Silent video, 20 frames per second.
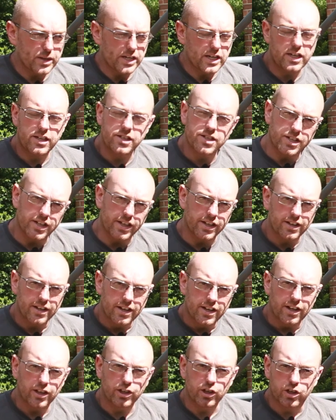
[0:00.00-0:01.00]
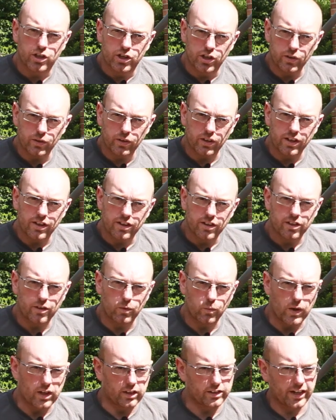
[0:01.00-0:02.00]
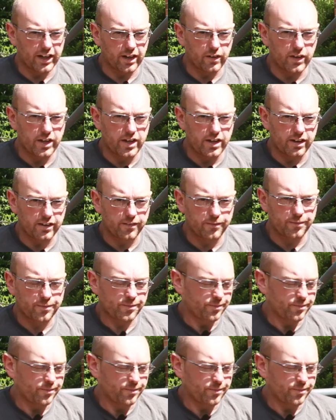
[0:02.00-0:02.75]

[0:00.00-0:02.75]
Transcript: bit easier and cooler than welding out here.